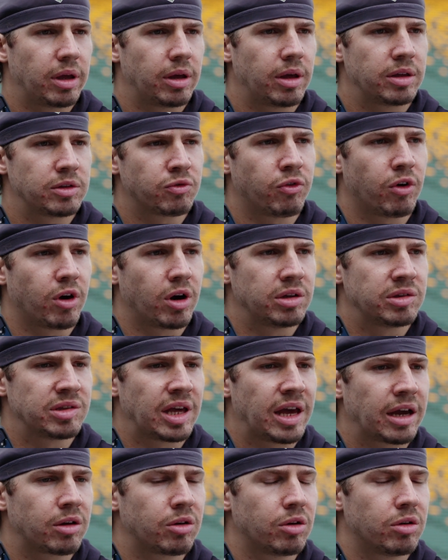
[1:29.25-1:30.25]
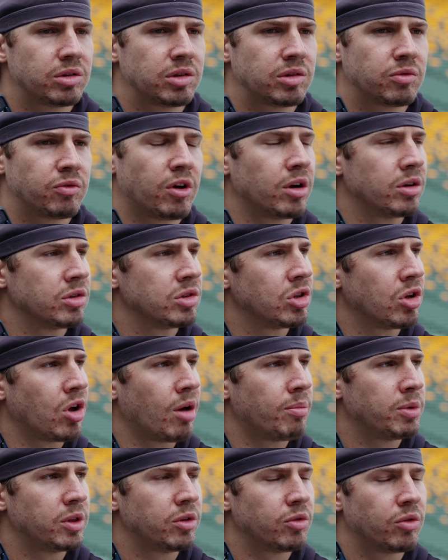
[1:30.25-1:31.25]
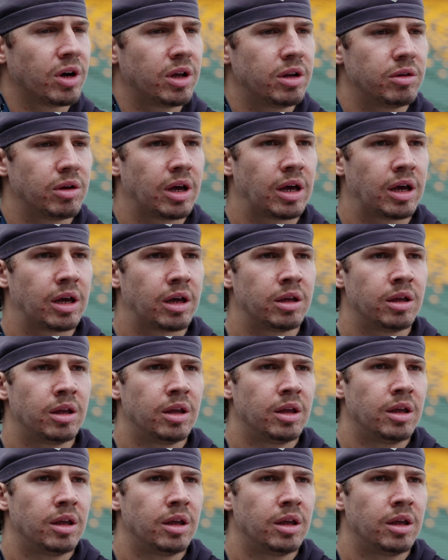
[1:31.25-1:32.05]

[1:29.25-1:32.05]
as far as that goes, as far as stopping the run.